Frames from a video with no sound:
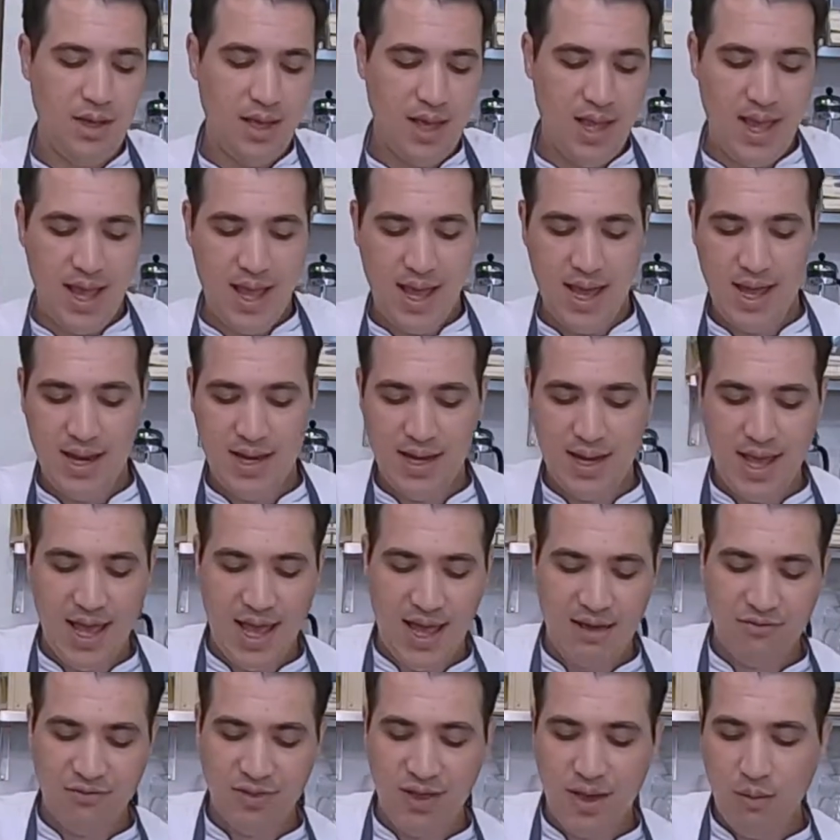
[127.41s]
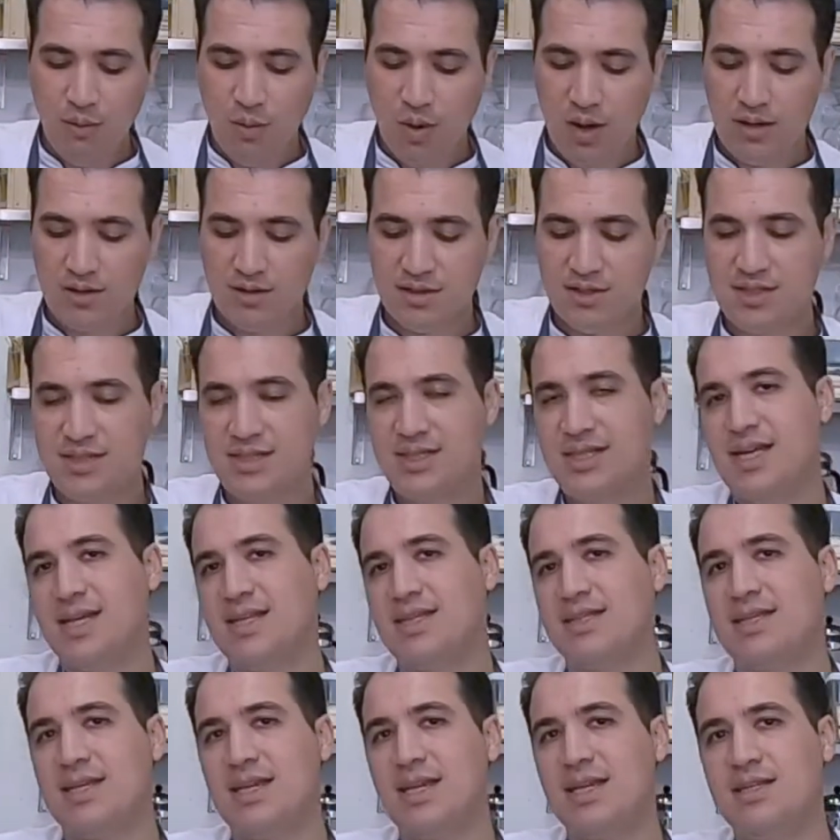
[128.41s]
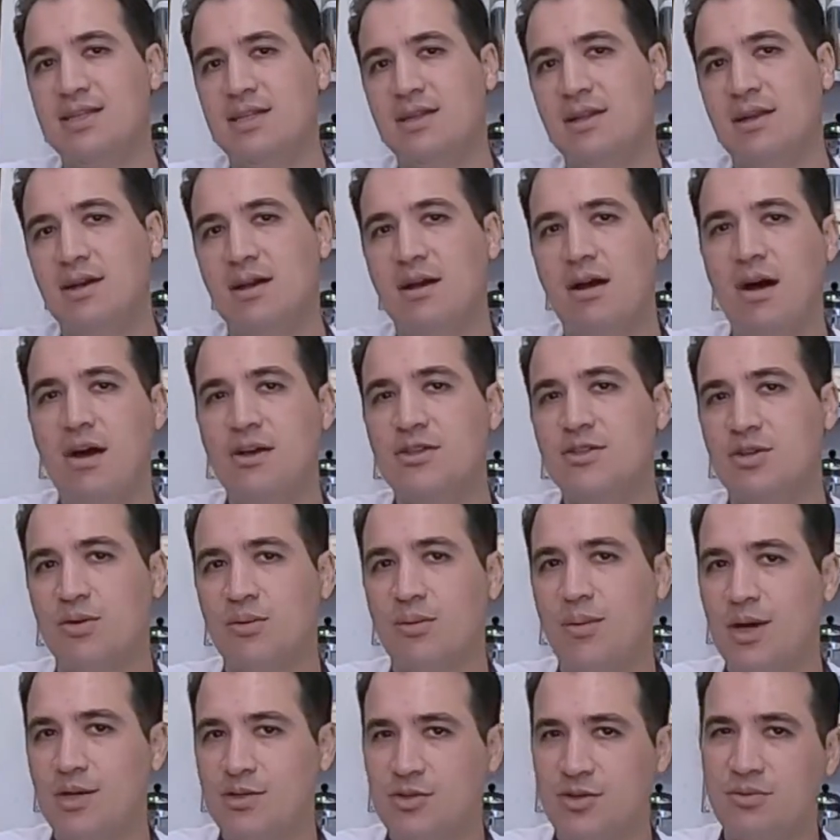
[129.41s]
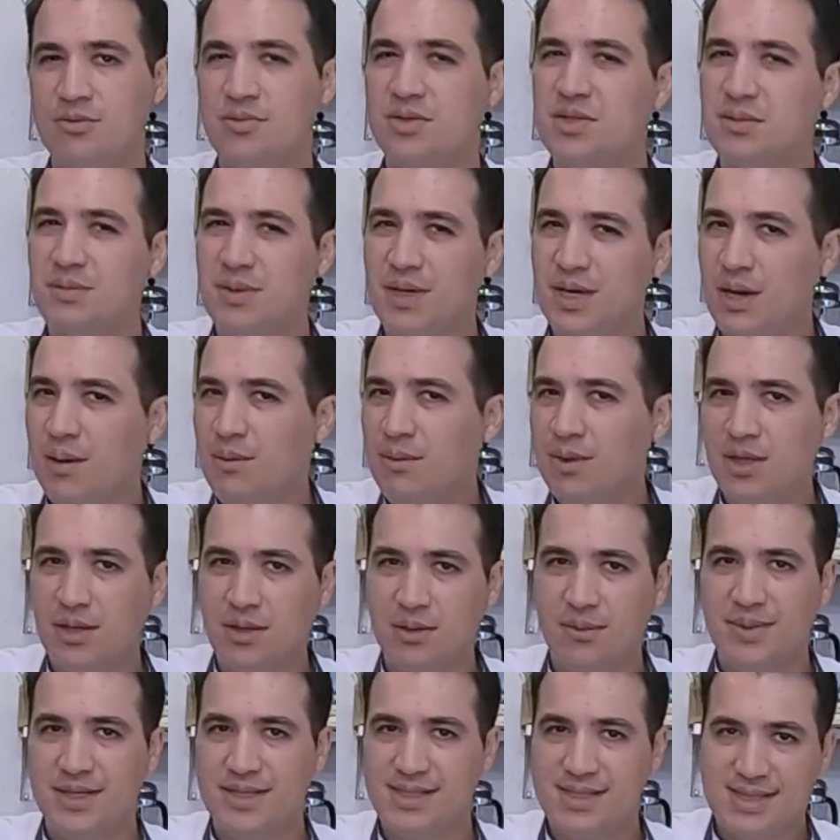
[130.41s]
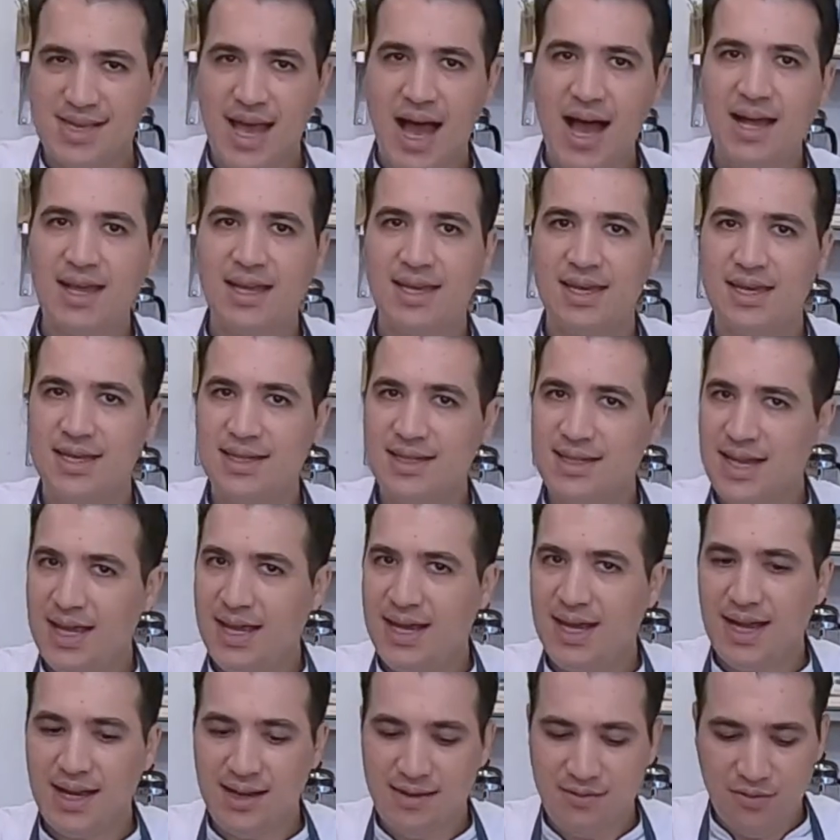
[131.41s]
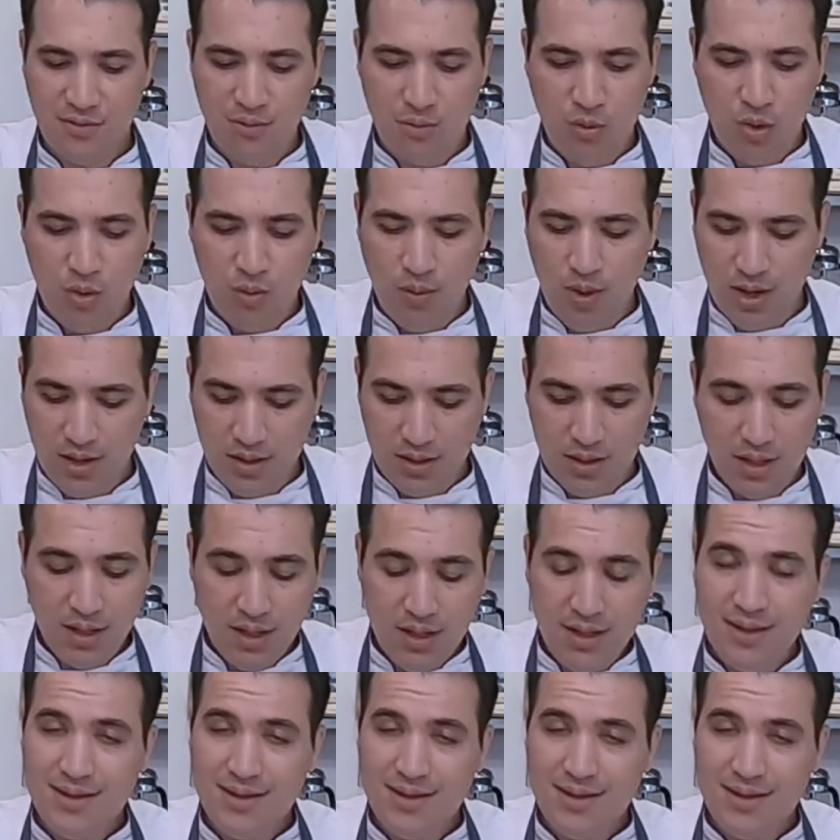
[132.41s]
And if that water sits, it's going to cause your mushrooms to become a little bit soggy and take on even more water.